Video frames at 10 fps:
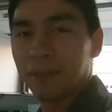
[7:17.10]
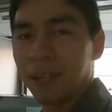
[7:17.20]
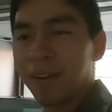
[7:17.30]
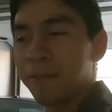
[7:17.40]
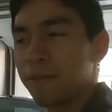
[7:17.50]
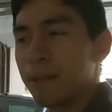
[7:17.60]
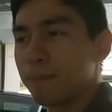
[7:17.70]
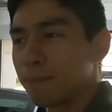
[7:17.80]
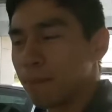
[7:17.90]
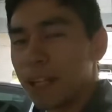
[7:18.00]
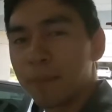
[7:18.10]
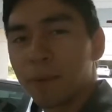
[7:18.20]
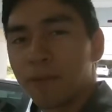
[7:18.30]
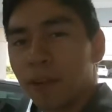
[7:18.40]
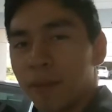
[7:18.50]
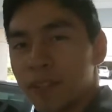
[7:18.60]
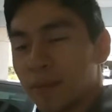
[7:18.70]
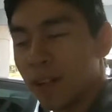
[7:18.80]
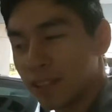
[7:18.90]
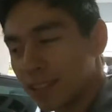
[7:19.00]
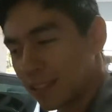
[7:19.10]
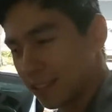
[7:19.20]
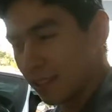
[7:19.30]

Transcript: I'm gonna have to be making performance mods,